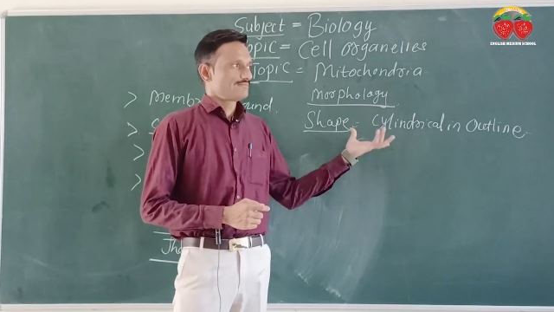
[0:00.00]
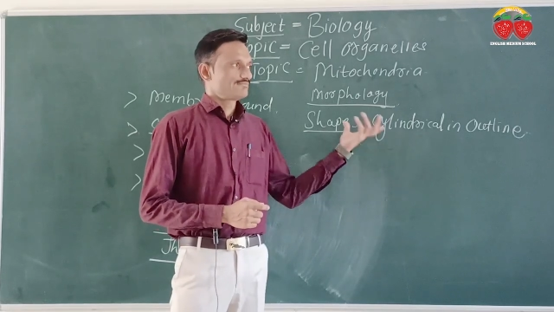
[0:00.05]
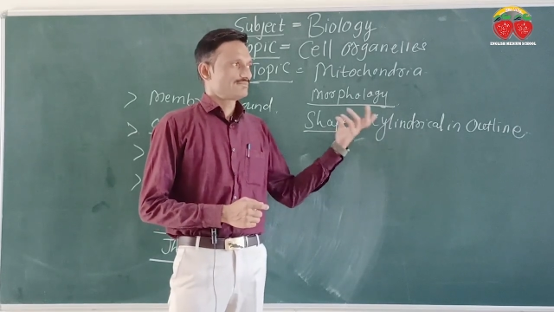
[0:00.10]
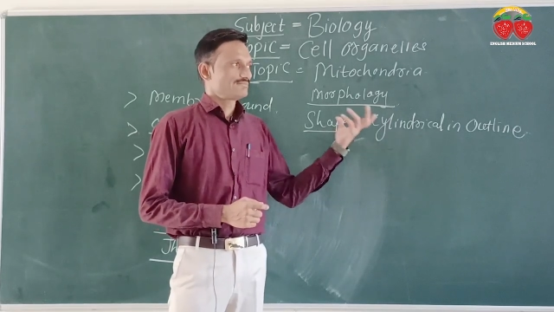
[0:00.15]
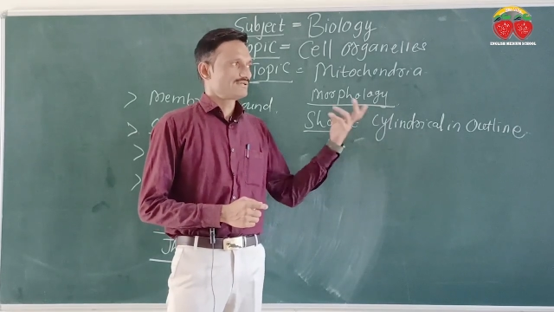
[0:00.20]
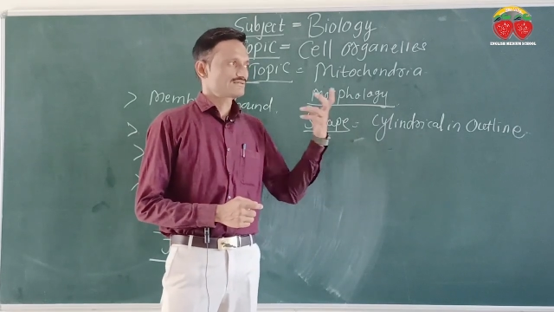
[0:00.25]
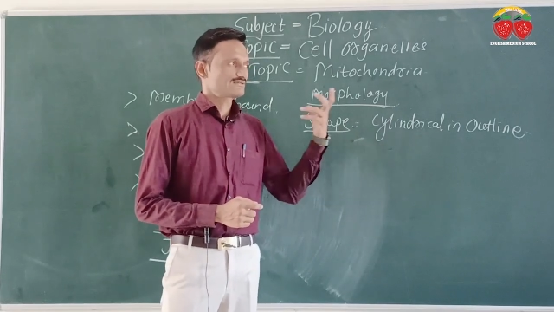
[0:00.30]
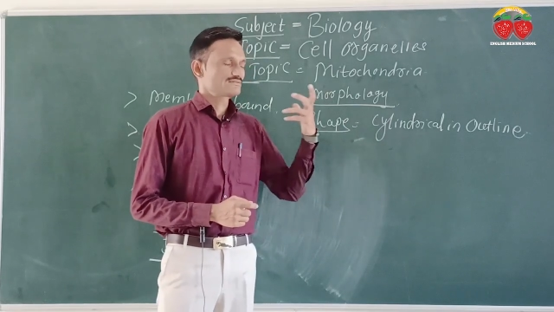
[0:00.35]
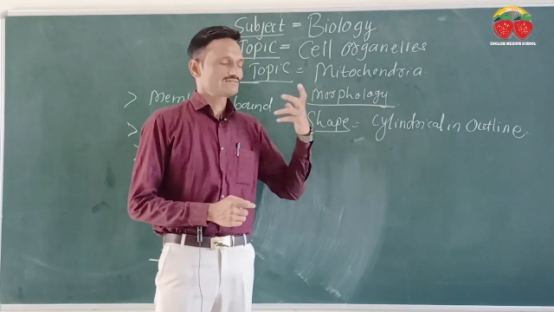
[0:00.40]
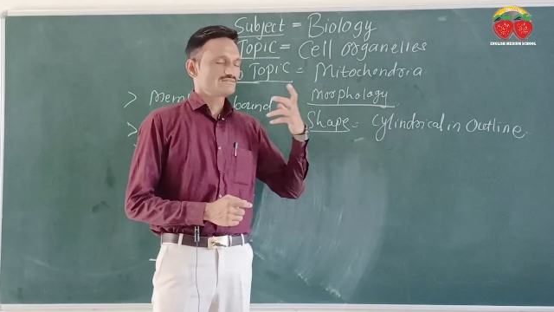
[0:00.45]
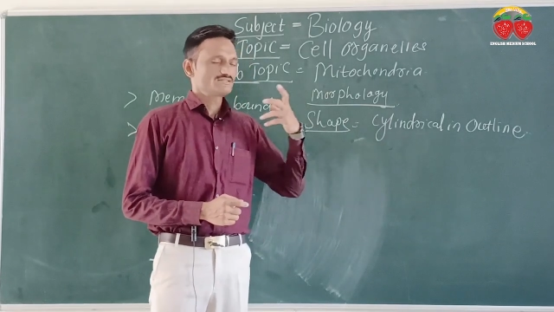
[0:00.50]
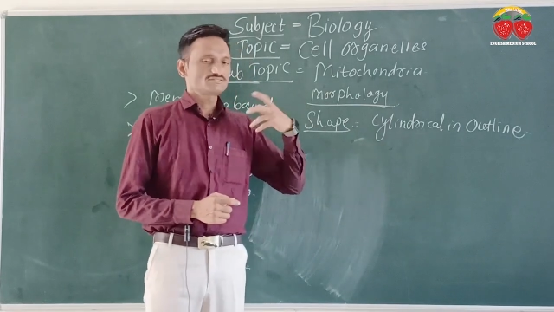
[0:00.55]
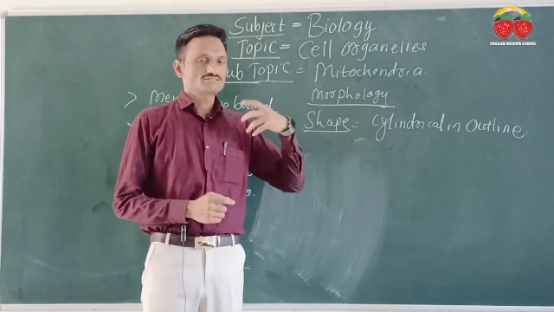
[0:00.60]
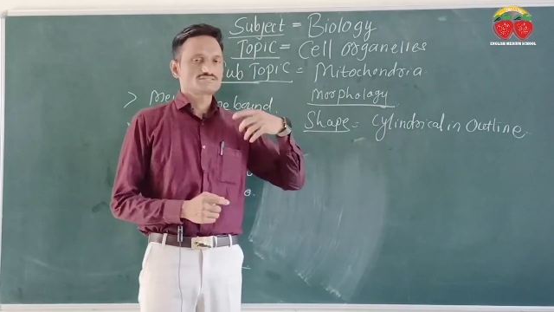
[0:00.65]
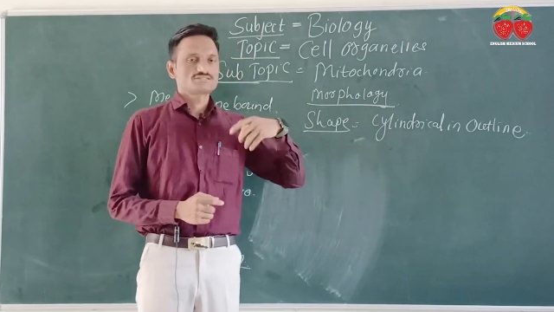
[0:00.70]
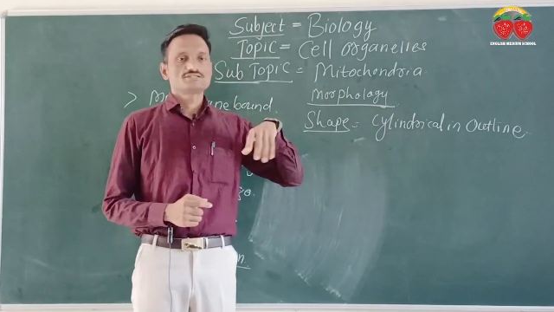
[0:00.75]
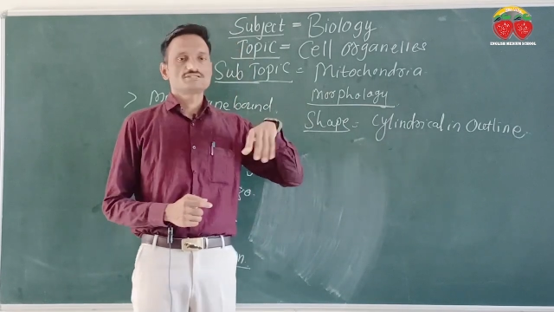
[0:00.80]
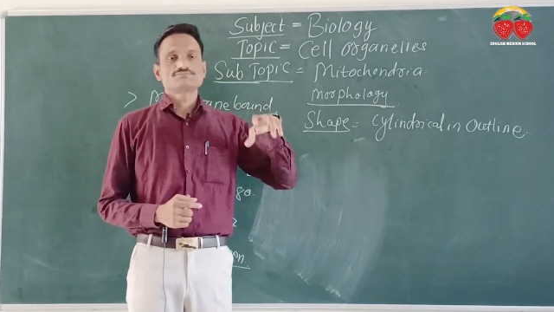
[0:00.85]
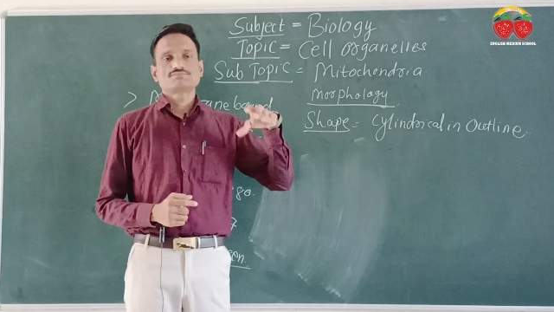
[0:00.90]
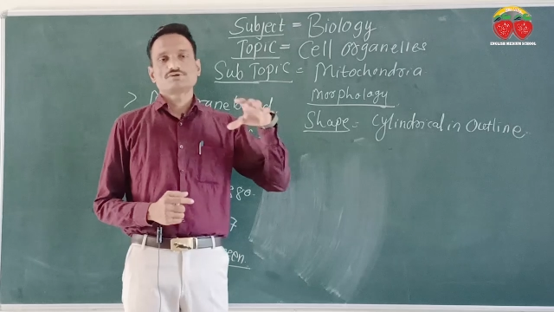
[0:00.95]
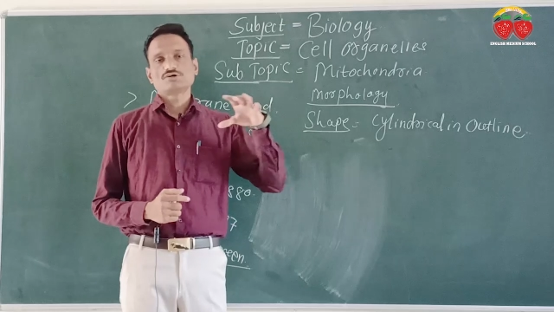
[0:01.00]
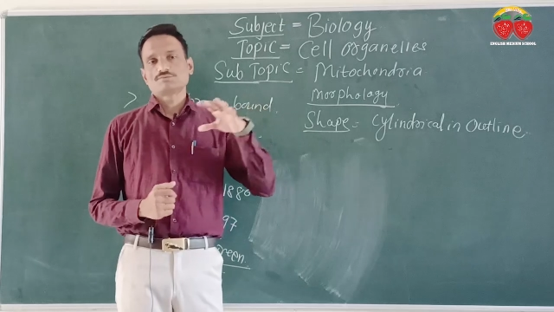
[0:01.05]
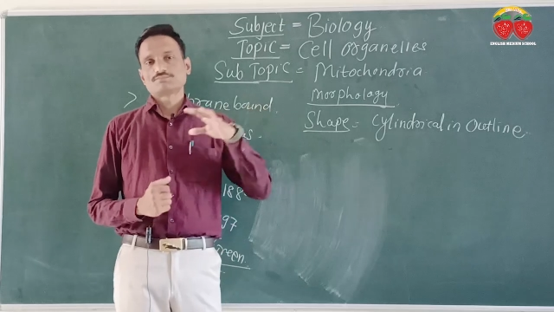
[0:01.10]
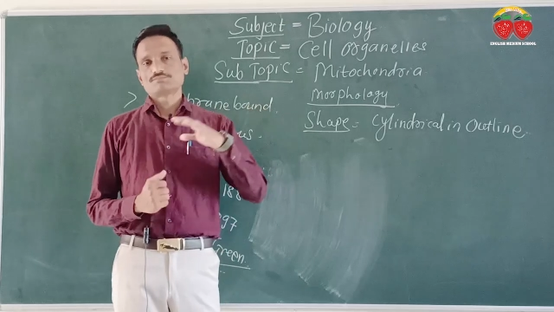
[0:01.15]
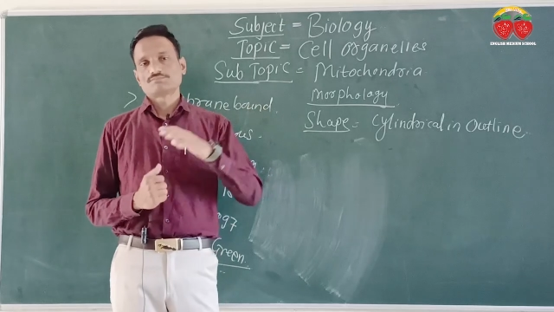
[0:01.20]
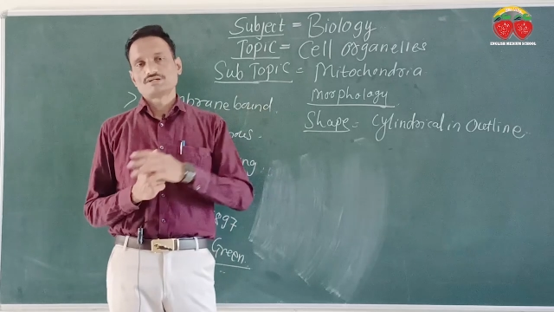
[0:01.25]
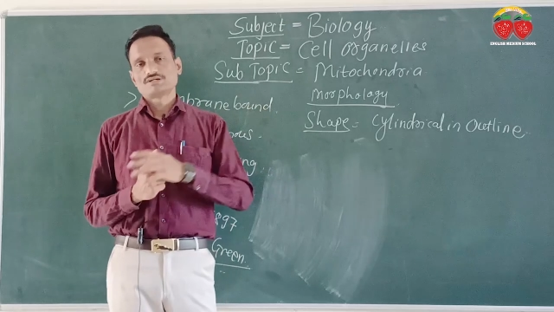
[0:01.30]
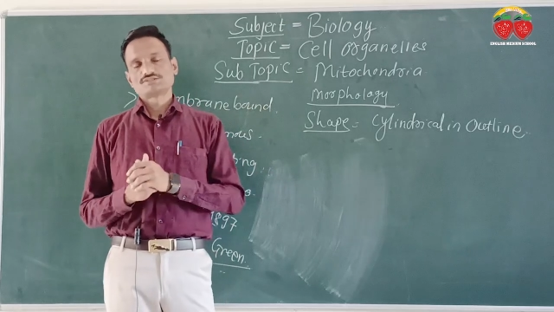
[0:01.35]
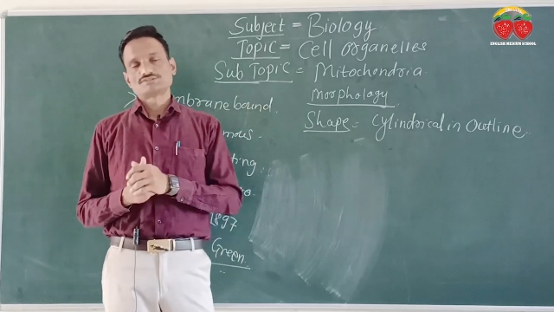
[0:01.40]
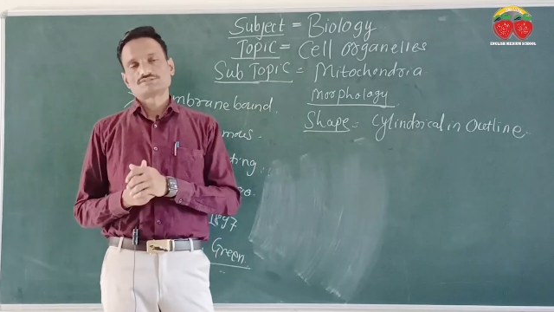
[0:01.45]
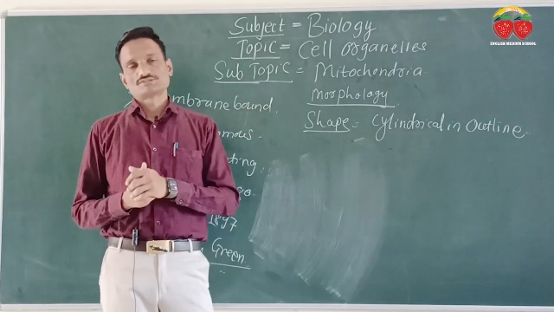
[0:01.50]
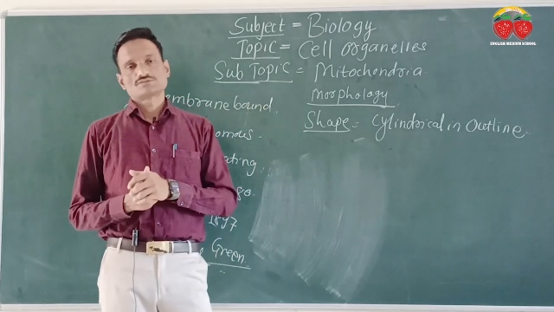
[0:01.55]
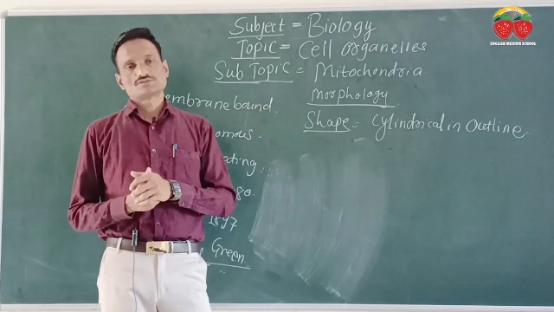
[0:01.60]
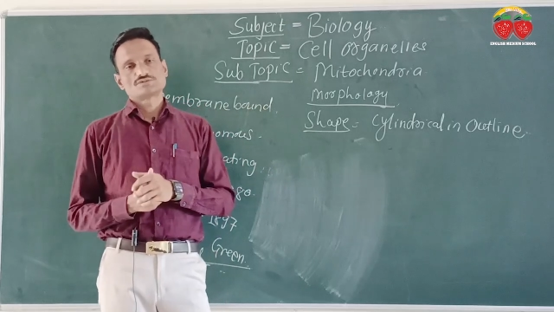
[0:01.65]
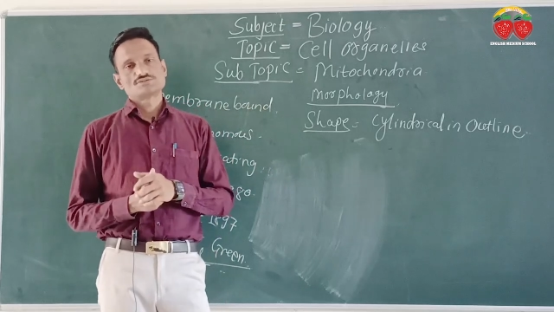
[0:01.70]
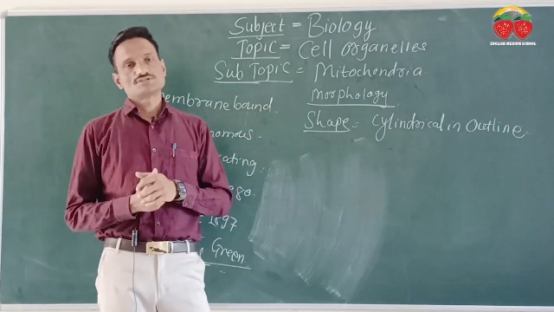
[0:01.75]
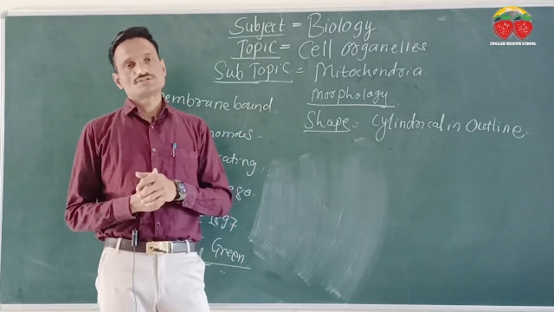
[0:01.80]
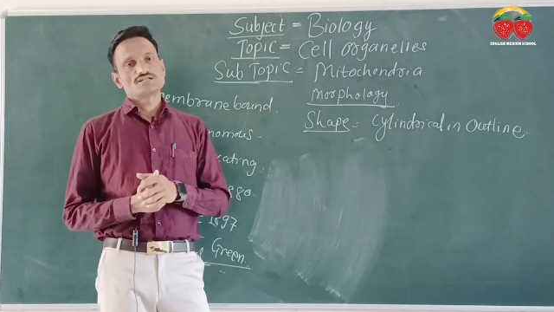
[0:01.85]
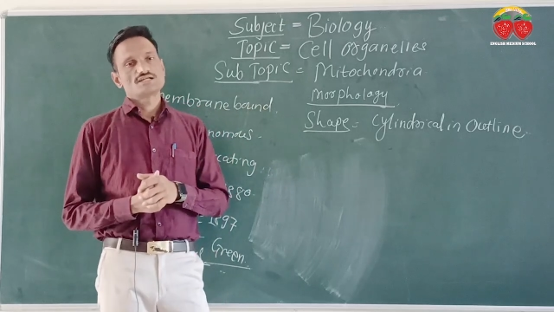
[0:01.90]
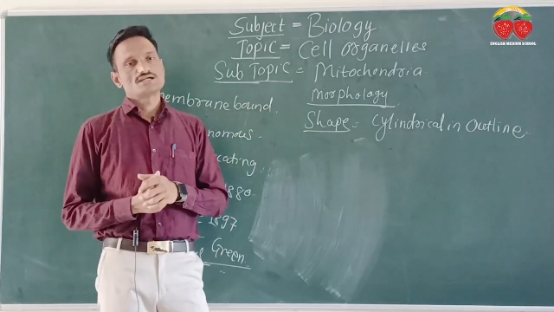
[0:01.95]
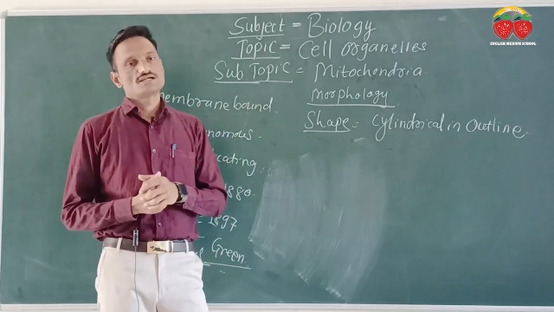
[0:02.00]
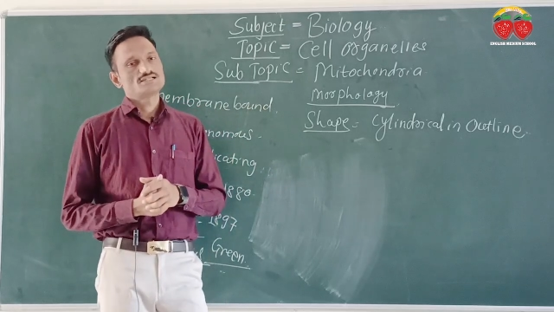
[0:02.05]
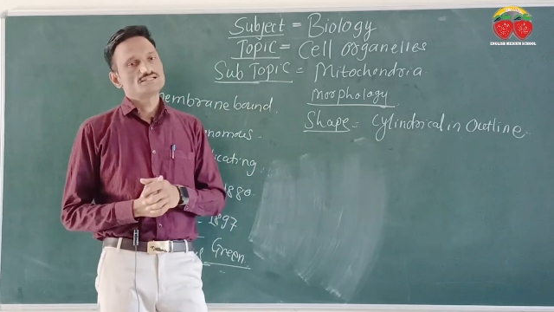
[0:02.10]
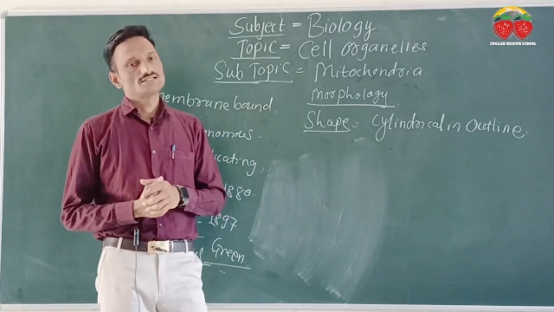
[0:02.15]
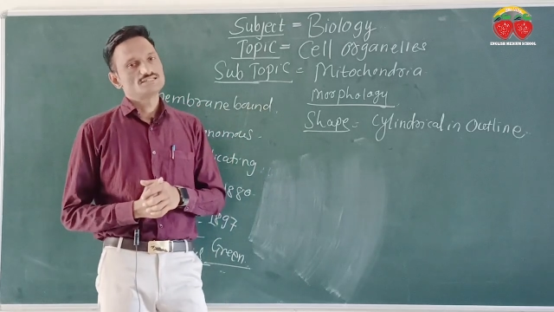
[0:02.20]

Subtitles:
But the shape of mitochondria